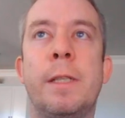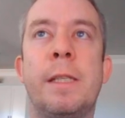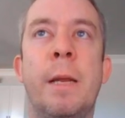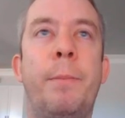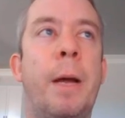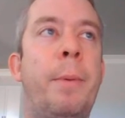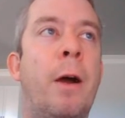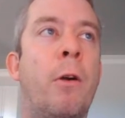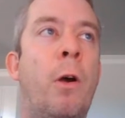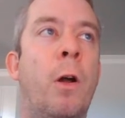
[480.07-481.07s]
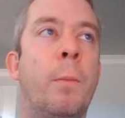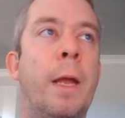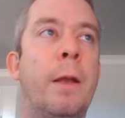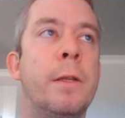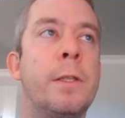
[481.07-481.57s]
sent by Power
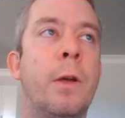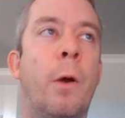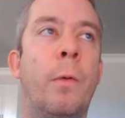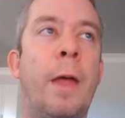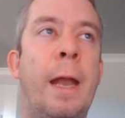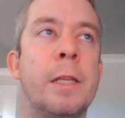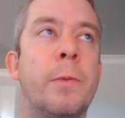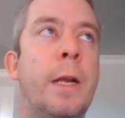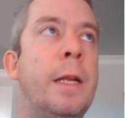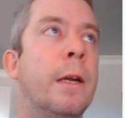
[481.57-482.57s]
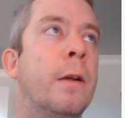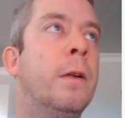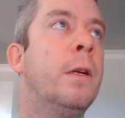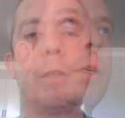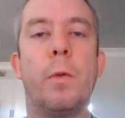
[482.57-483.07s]
Automate. So that is right here.
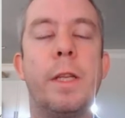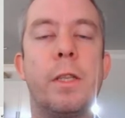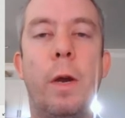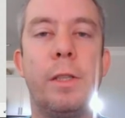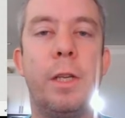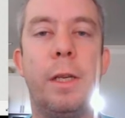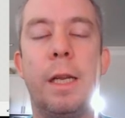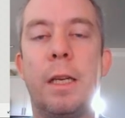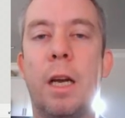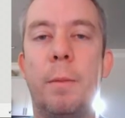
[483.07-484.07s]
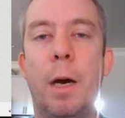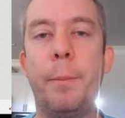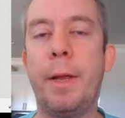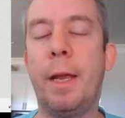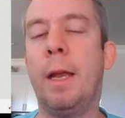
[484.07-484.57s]
So this question did come
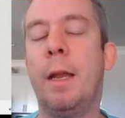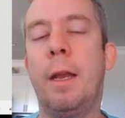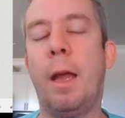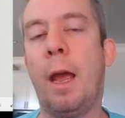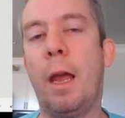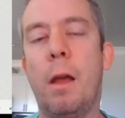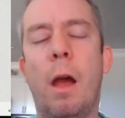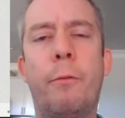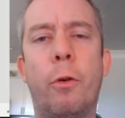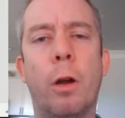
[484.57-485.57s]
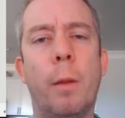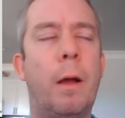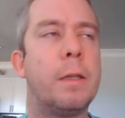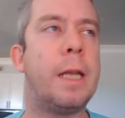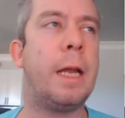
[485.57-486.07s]
up in a forum
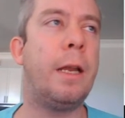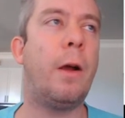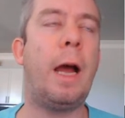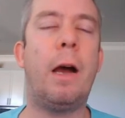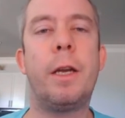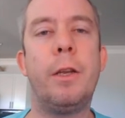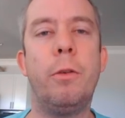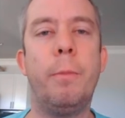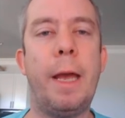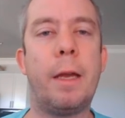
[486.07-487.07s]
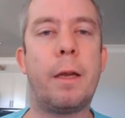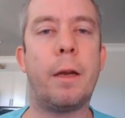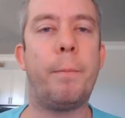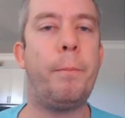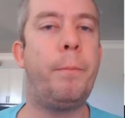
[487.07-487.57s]
I was at, you know, how can you make
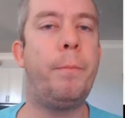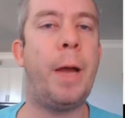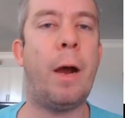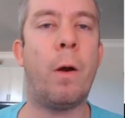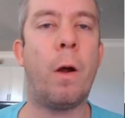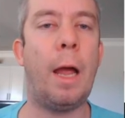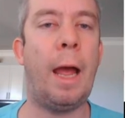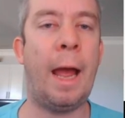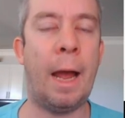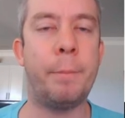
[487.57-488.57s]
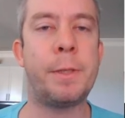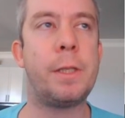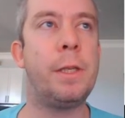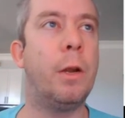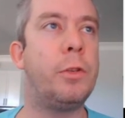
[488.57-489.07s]
Power
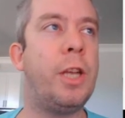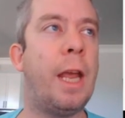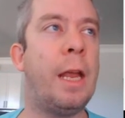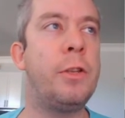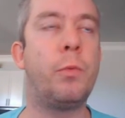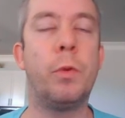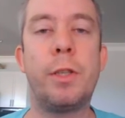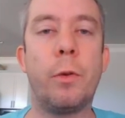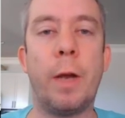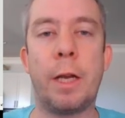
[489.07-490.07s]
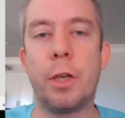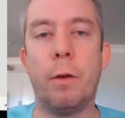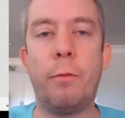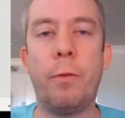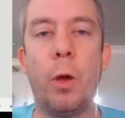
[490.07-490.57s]
Apps, you know, change which direction
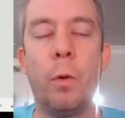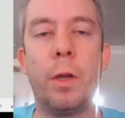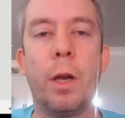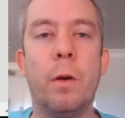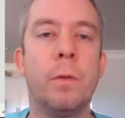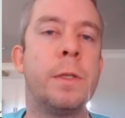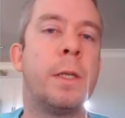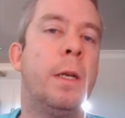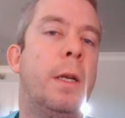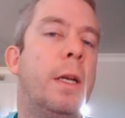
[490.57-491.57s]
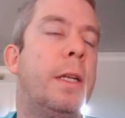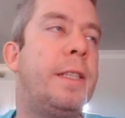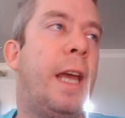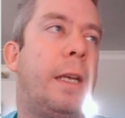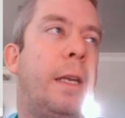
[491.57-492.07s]
a flow goes?
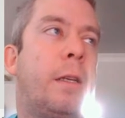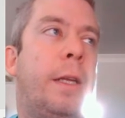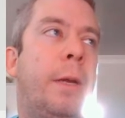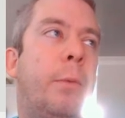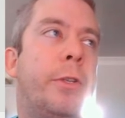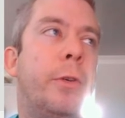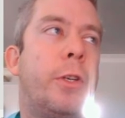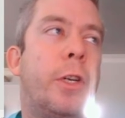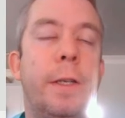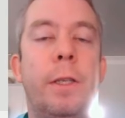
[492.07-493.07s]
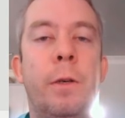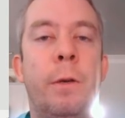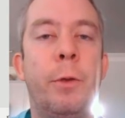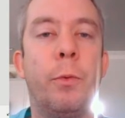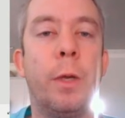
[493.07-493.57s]
Technically, what you could do
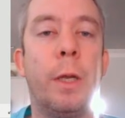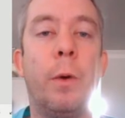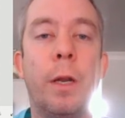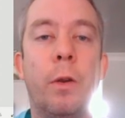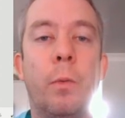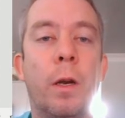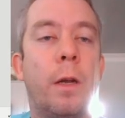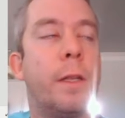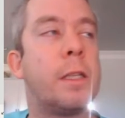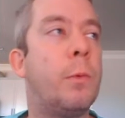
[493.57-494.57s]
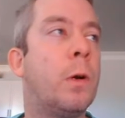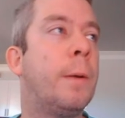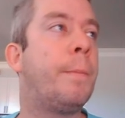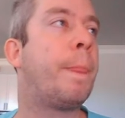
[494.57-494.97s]
if you really wanted to work on this more